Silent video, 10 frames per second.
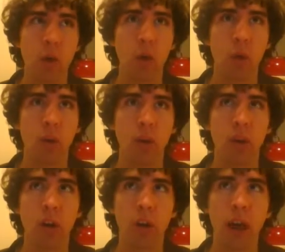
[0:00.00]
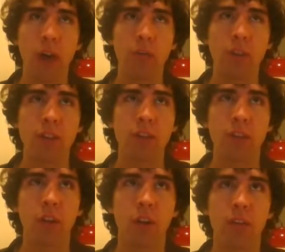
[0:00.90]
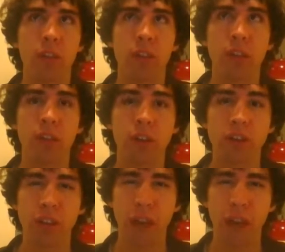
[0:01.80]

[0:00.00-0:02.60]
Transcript: or are having difficulty